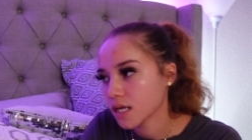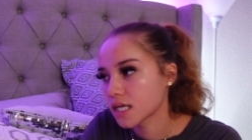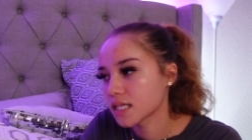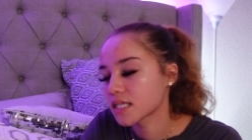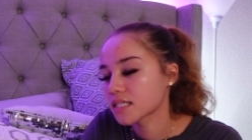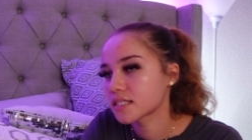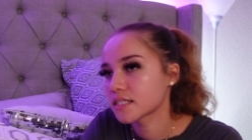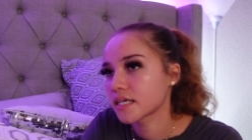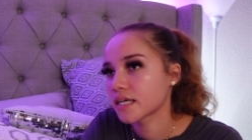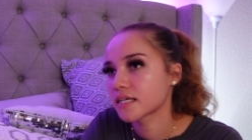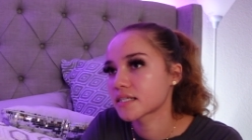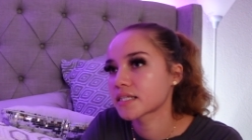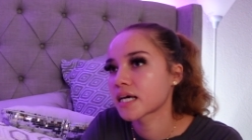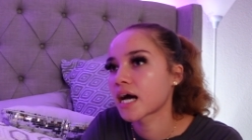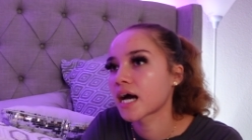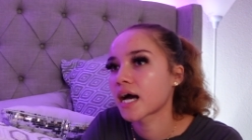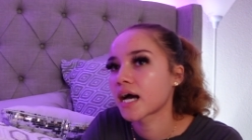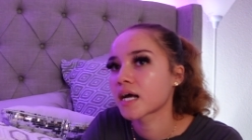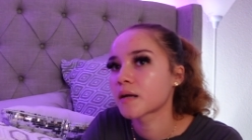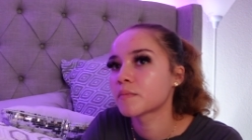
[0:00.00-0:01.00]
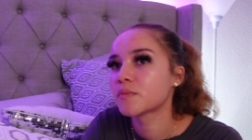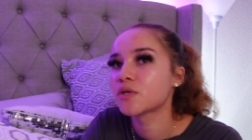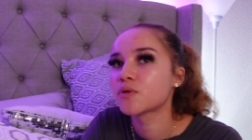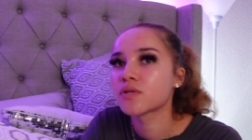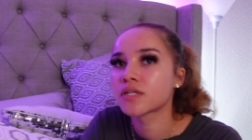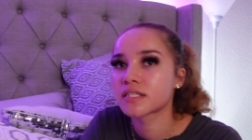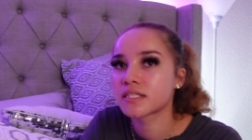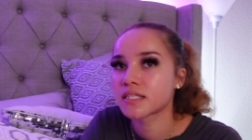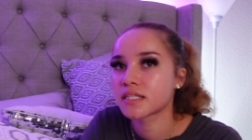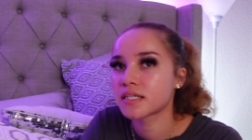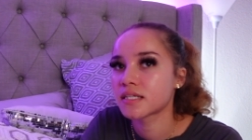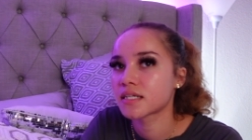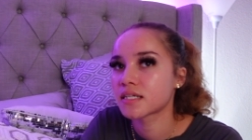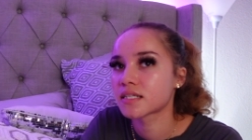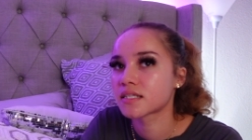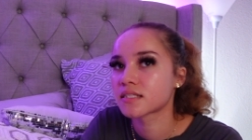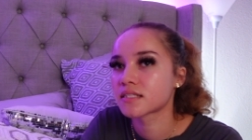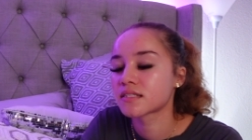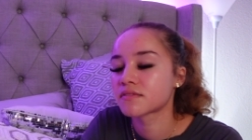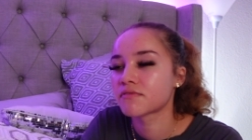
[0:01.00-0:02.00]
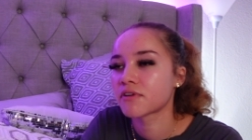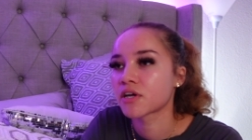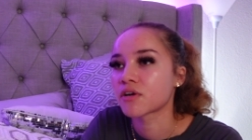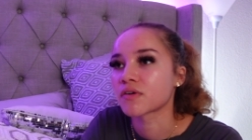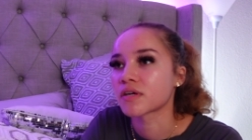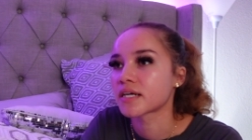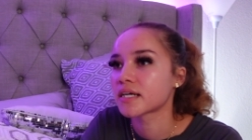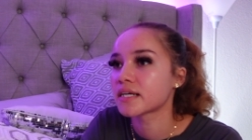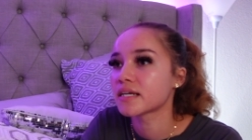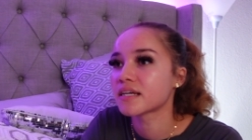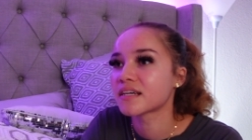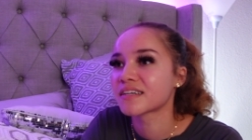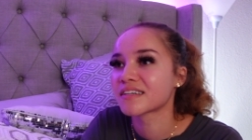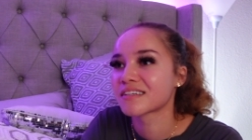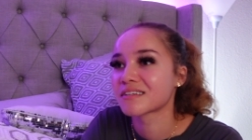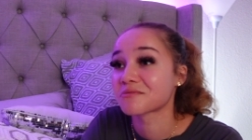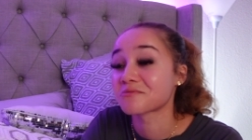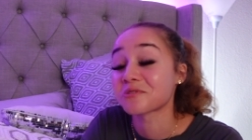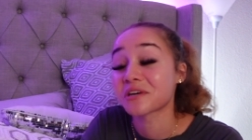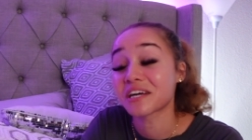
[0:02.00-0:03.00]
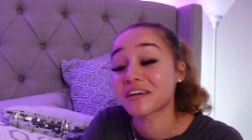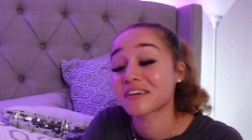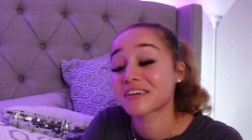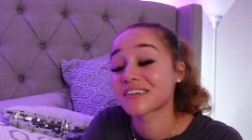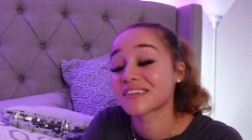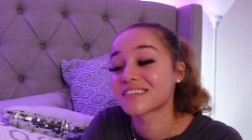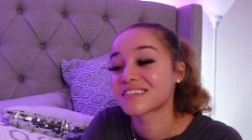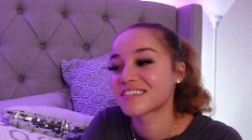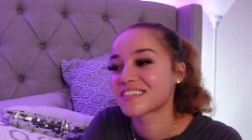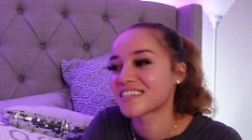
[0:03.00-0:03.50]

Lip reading: in this day and time, unity is very rare.